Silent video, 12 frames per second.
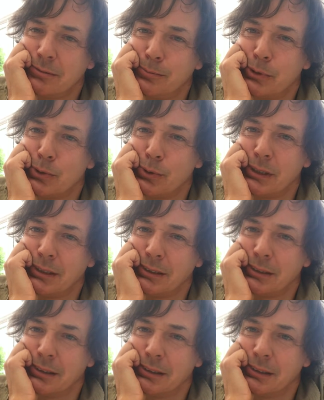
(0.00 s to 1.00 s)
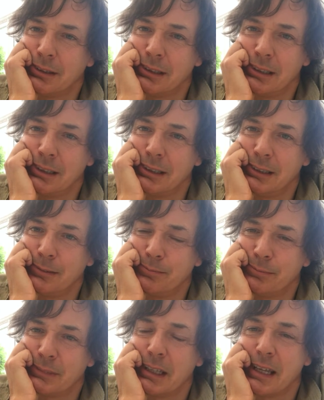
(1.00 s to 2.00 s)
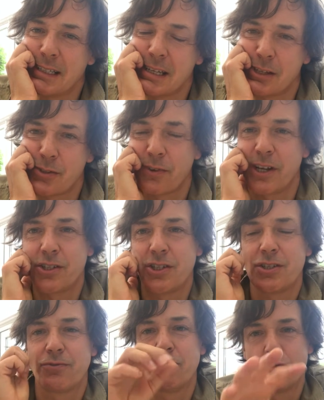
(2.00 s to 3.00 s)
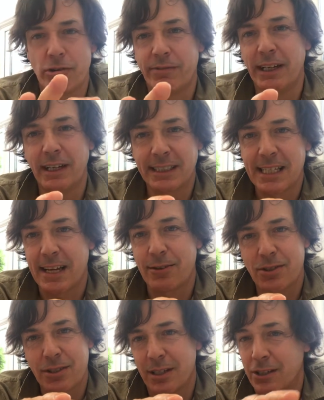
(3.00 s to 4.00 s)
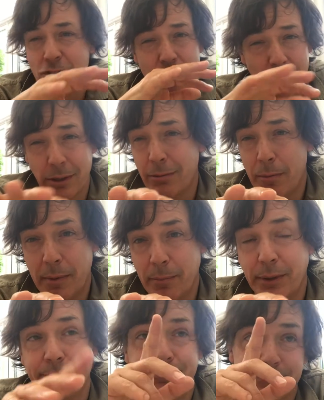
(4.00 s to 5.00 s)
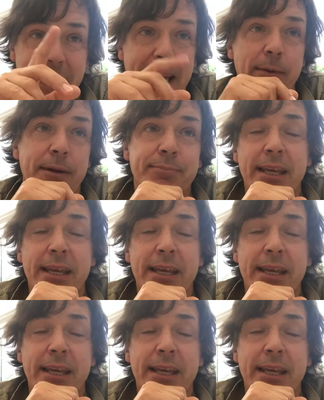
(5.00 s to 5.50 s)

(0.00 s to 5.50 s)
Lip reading: between the lighthouse flashes of Goodreevy Lighthouse. I can truly really remember. Anyway,